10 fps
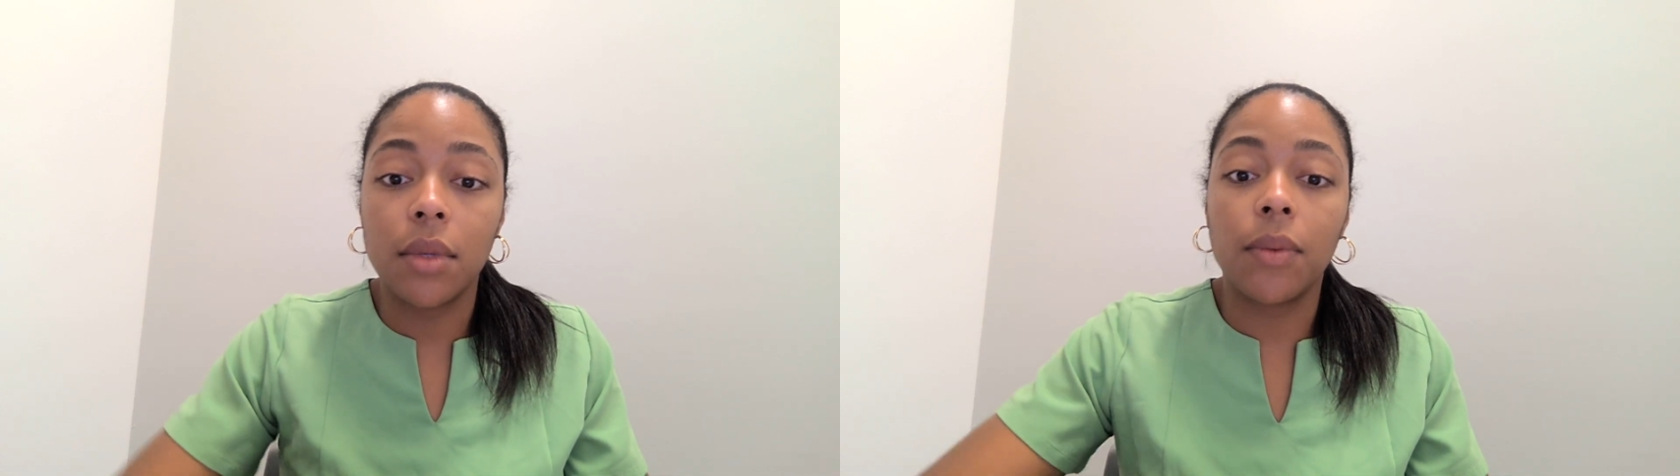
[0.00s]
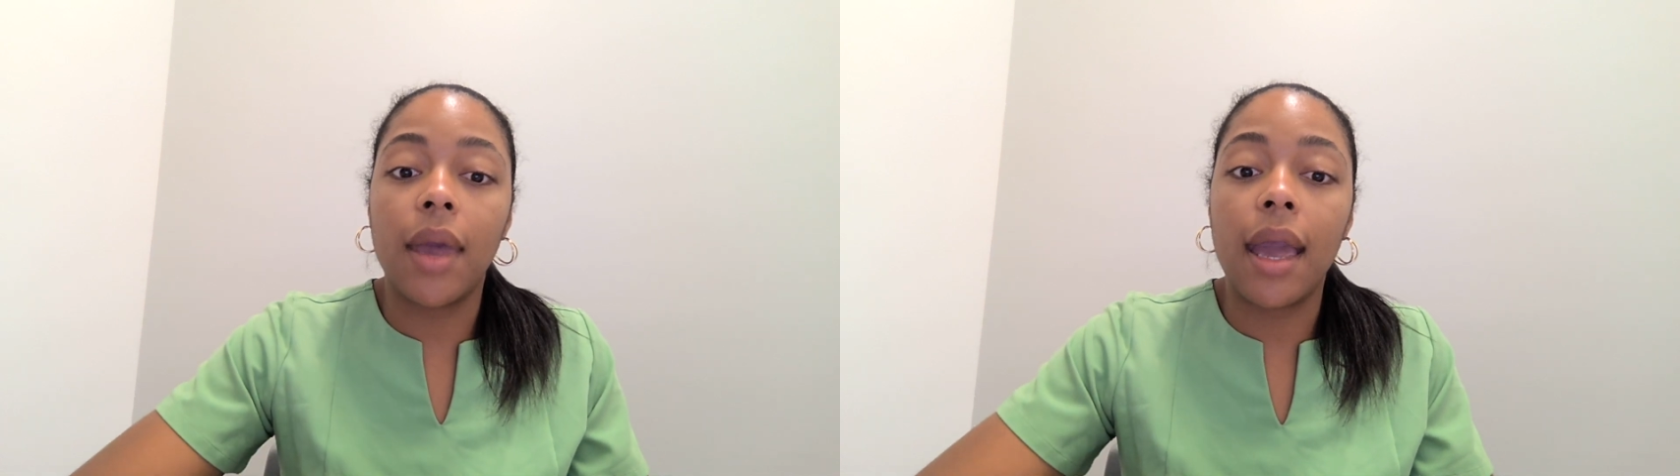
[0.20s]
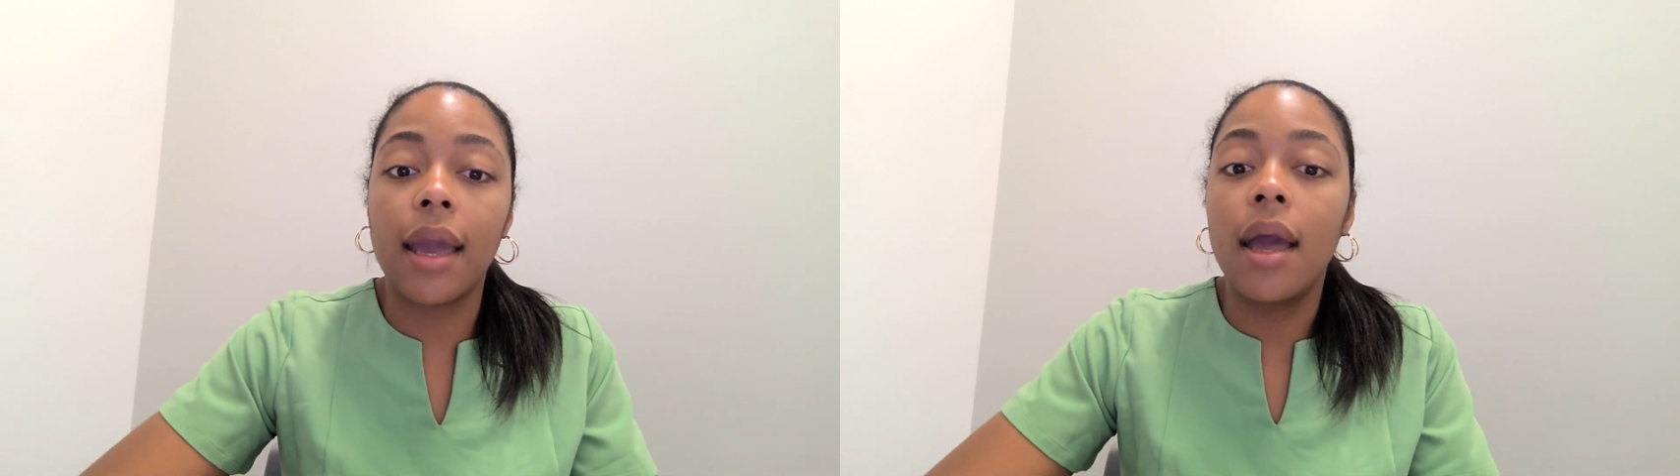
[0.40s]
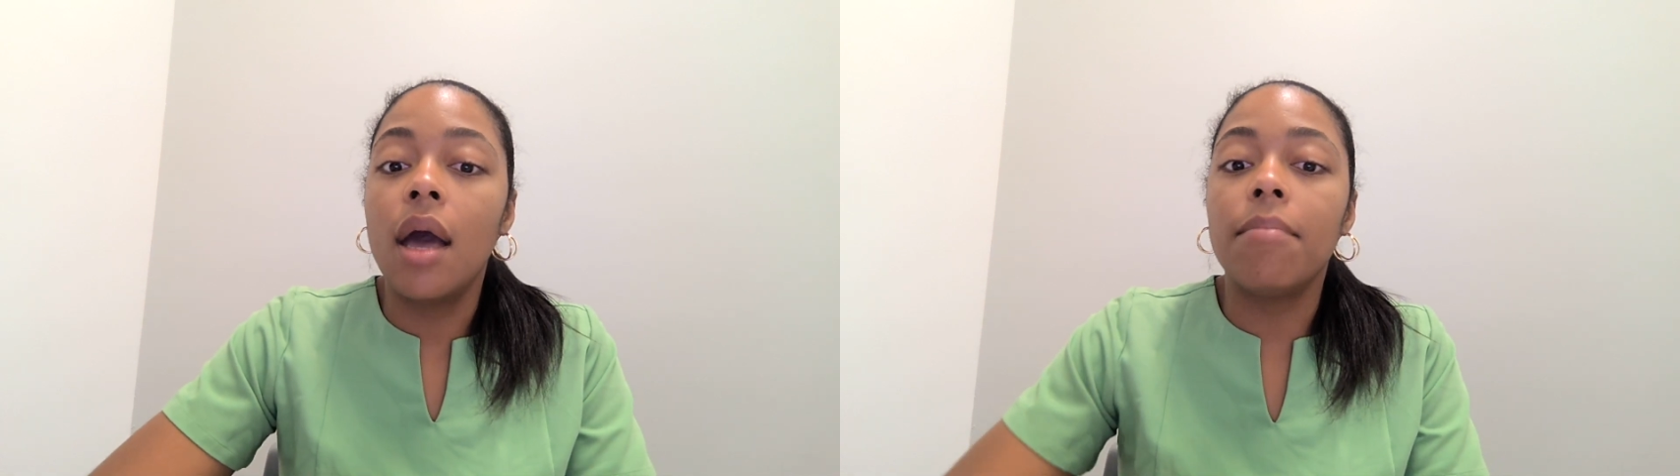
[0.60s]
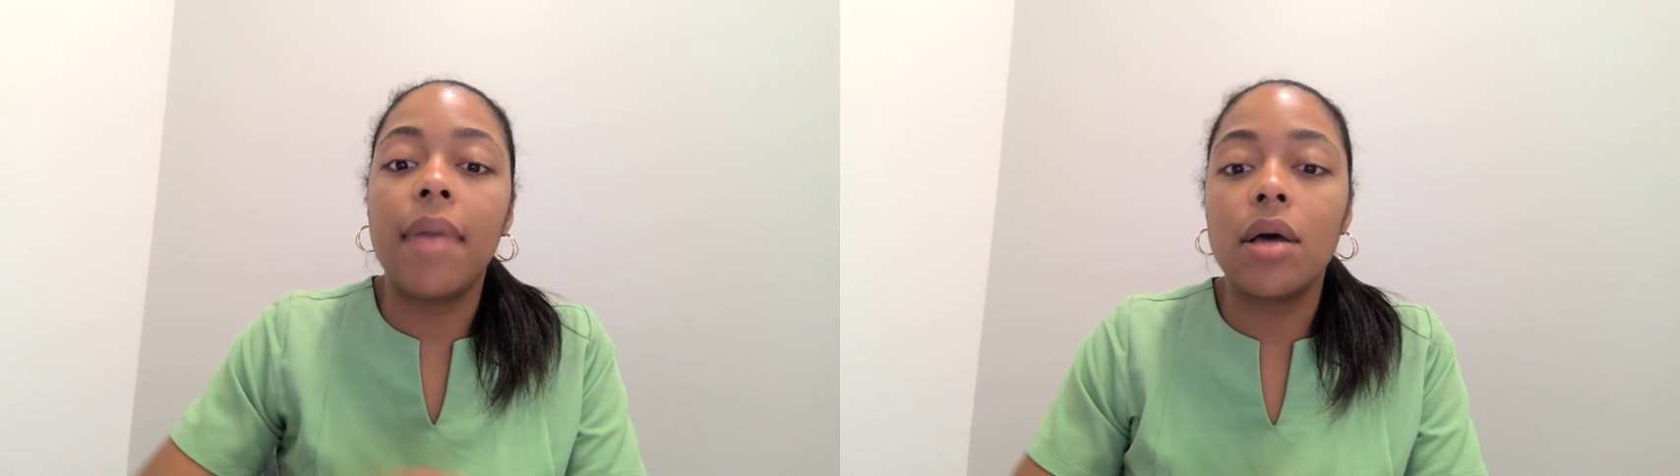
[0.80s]
Okay,
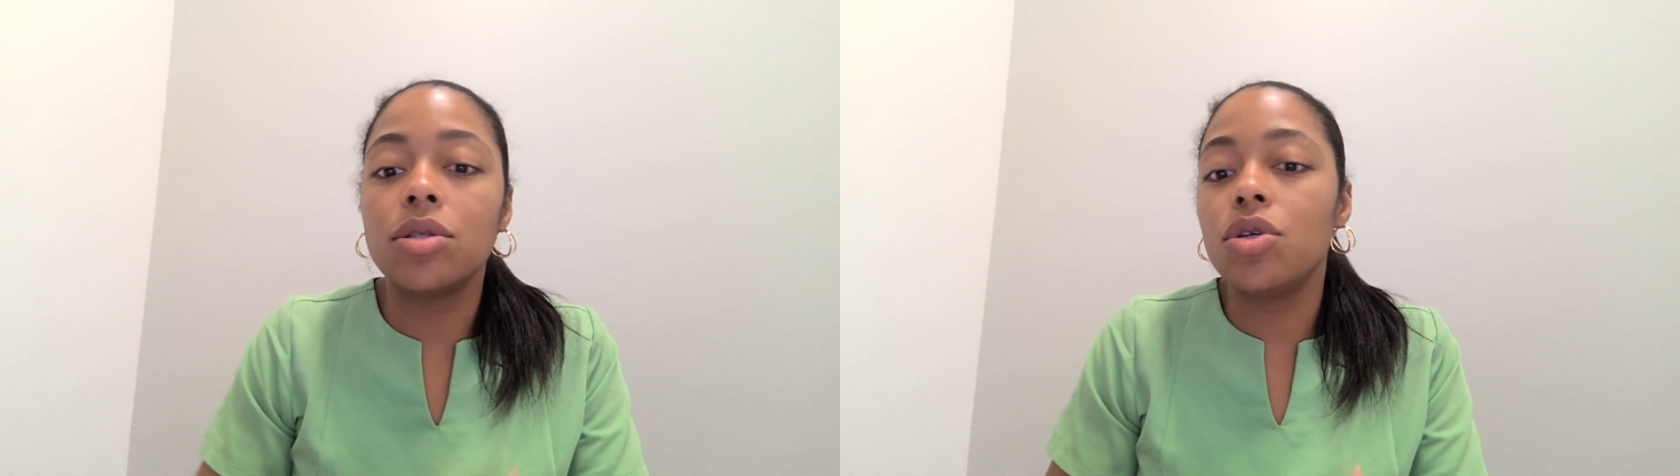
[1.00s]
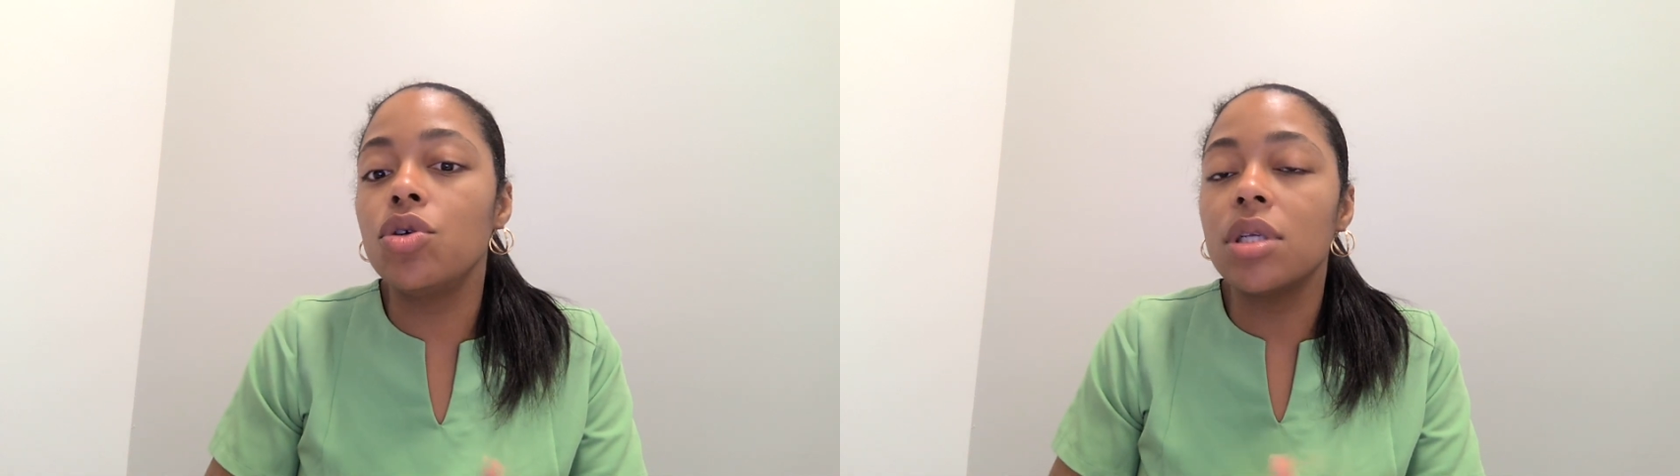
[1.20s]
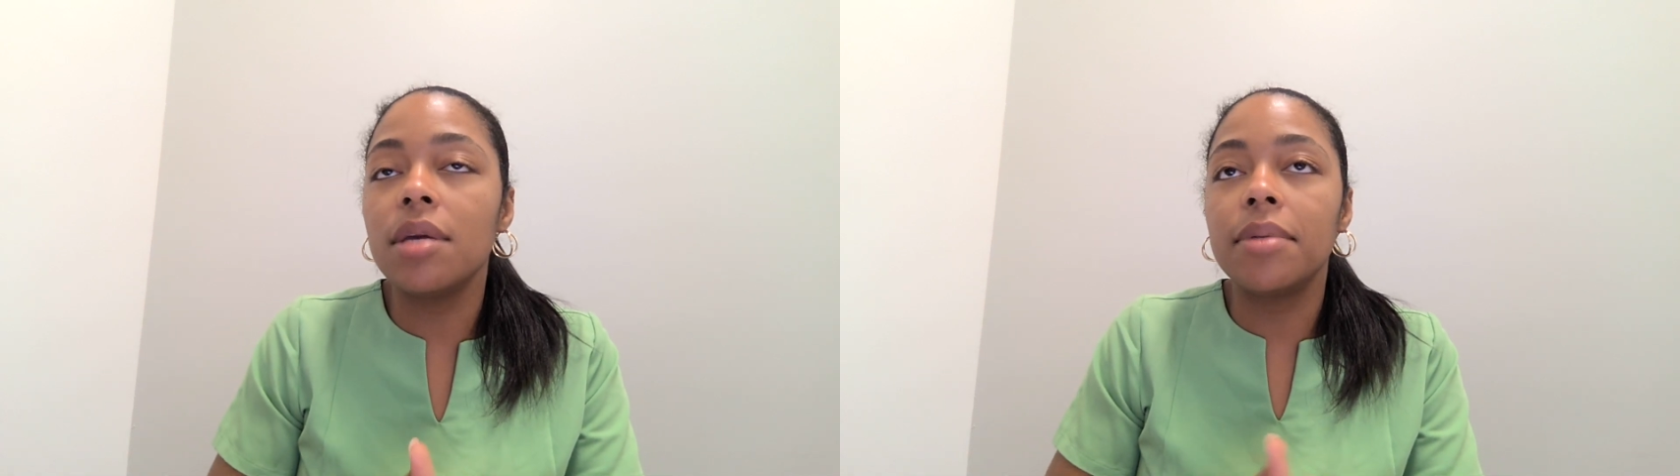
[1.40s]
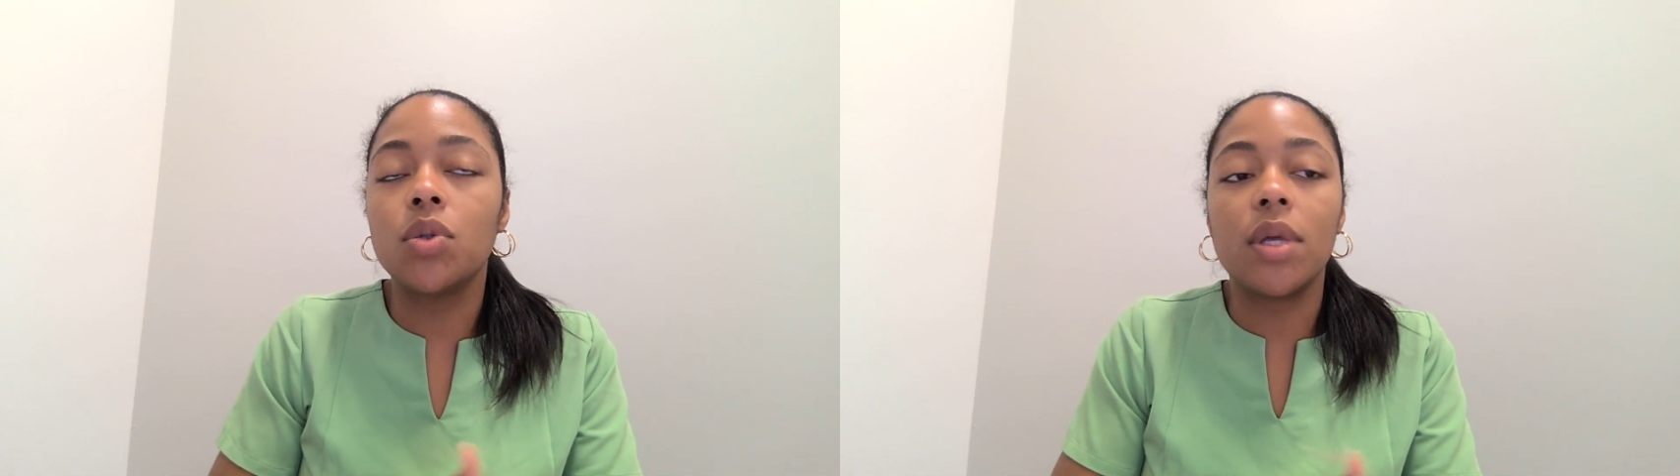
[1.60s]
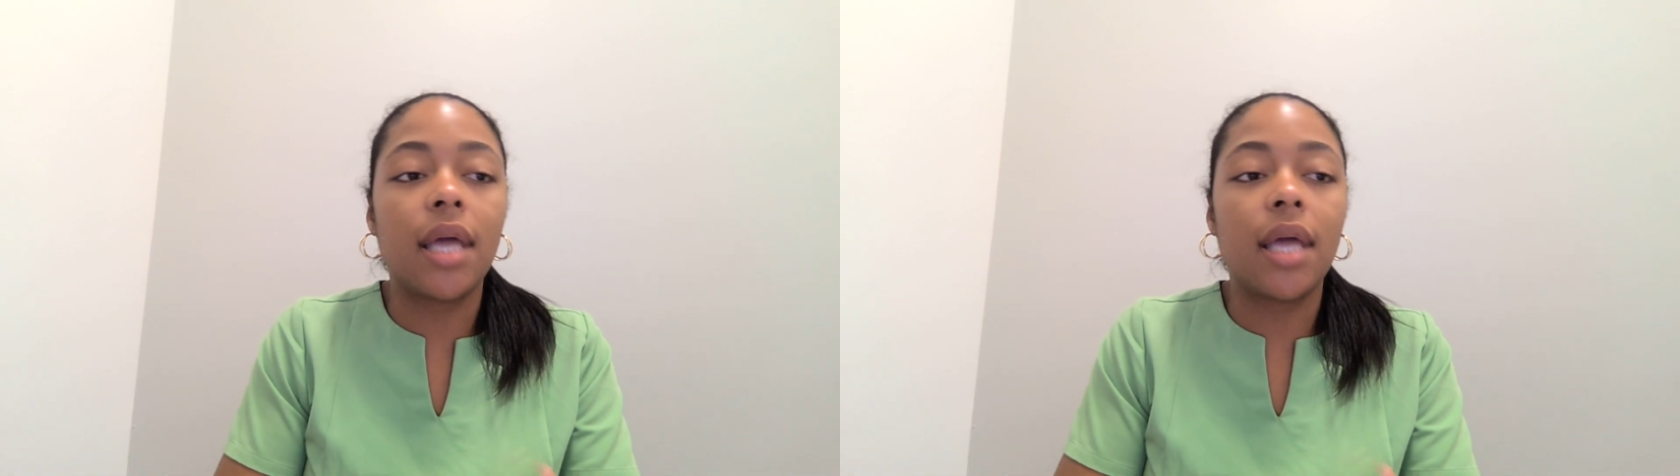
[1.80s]
males usually between